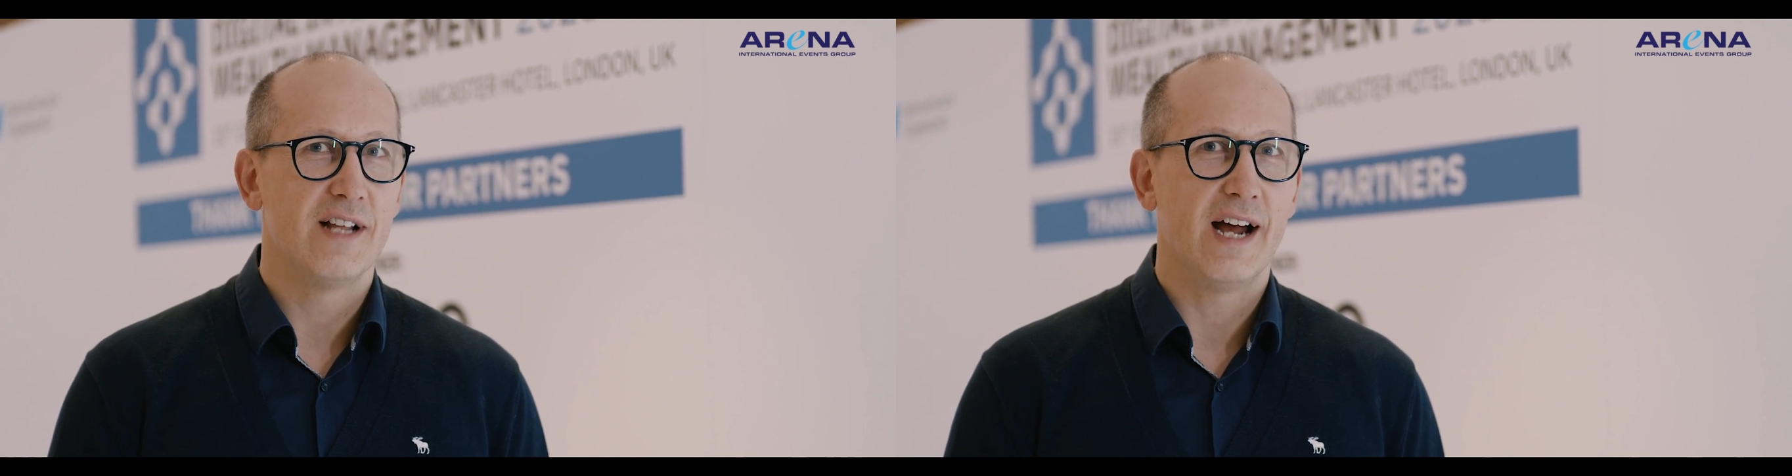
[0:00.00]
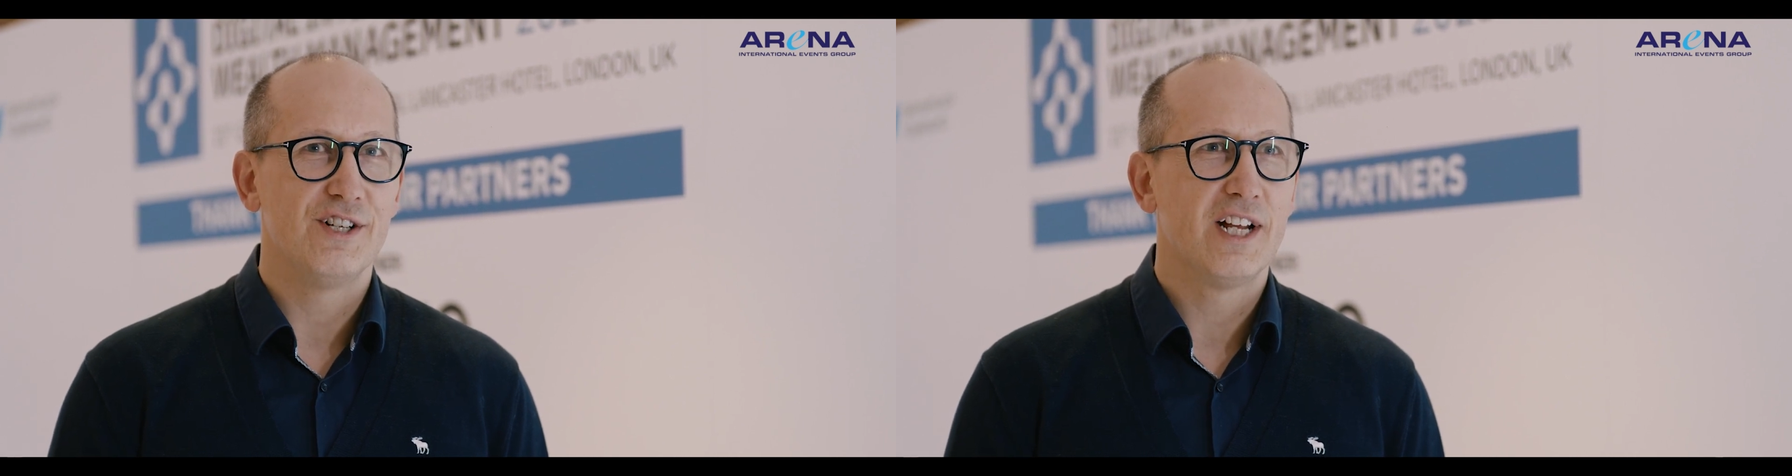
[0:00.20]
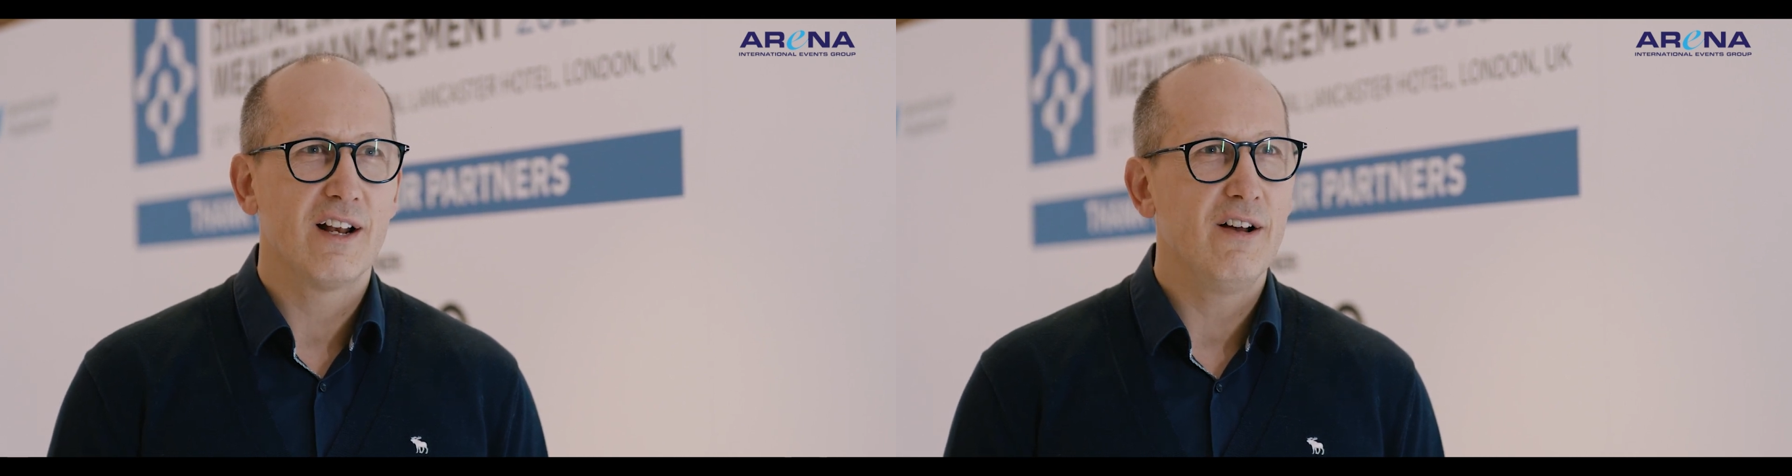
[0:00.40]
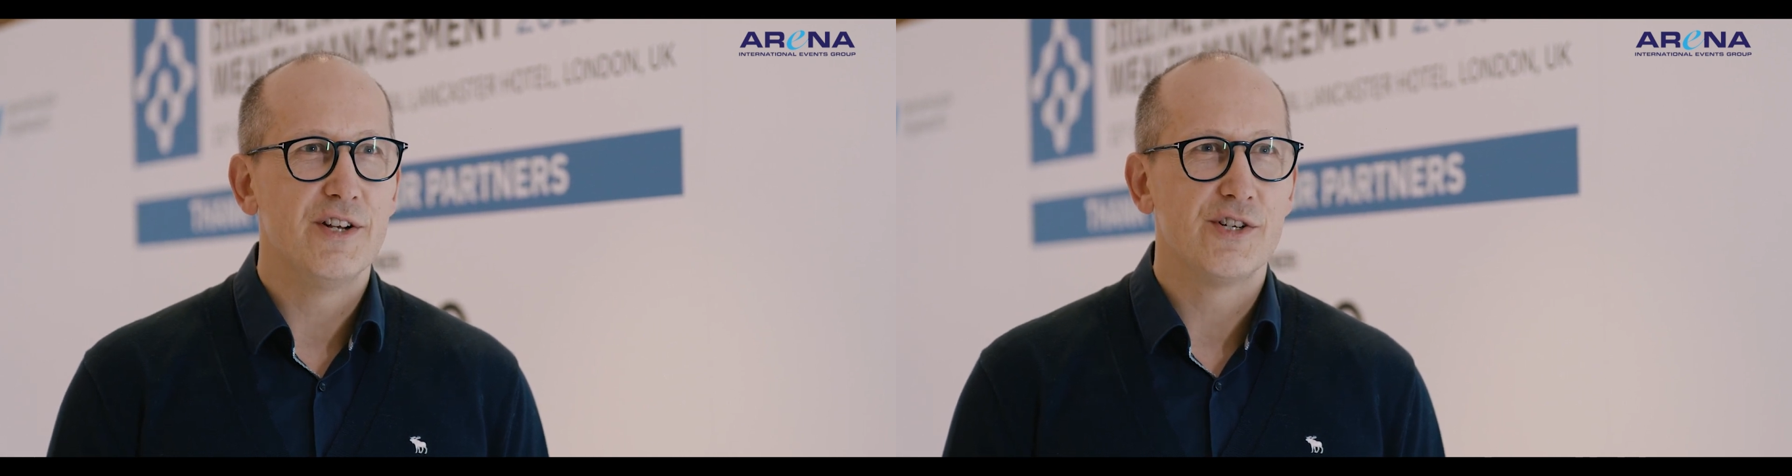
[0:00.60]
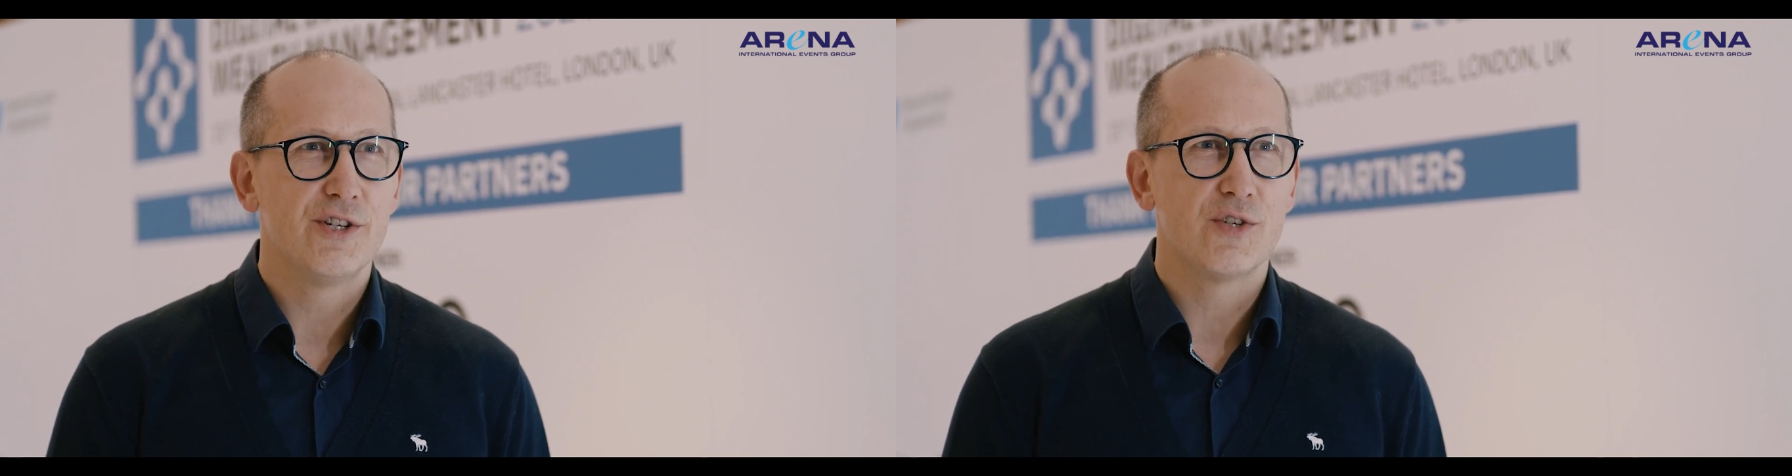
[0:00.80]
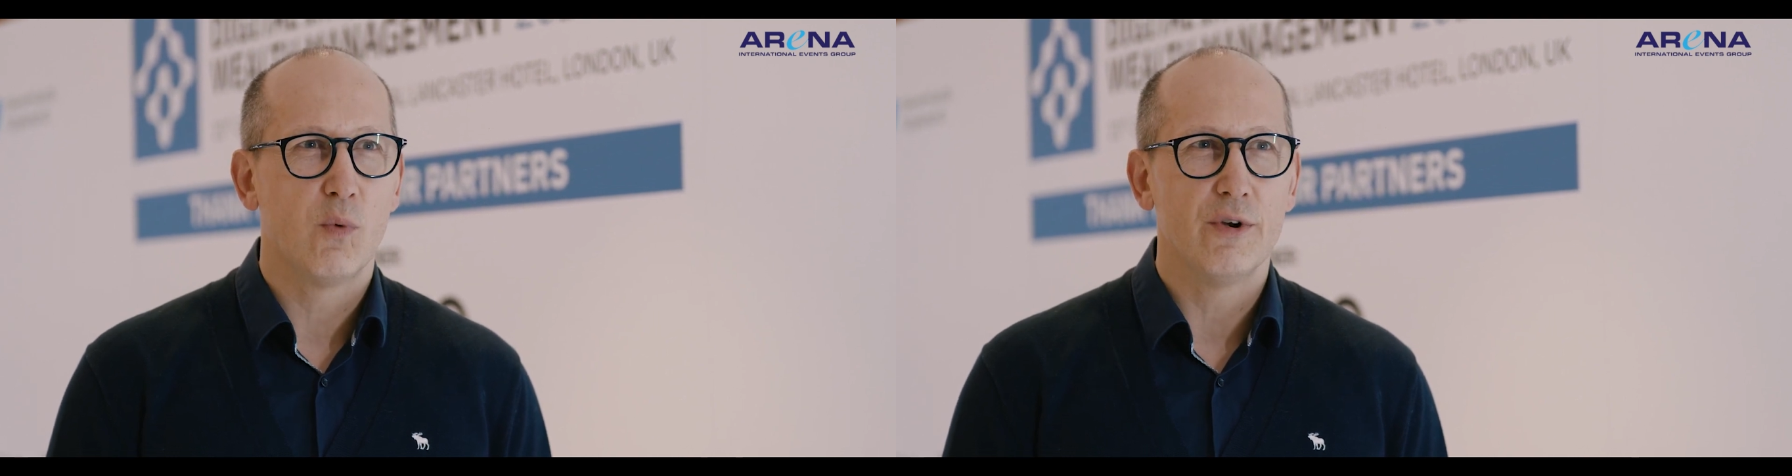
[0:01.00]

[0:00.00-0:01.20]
is that actually clients just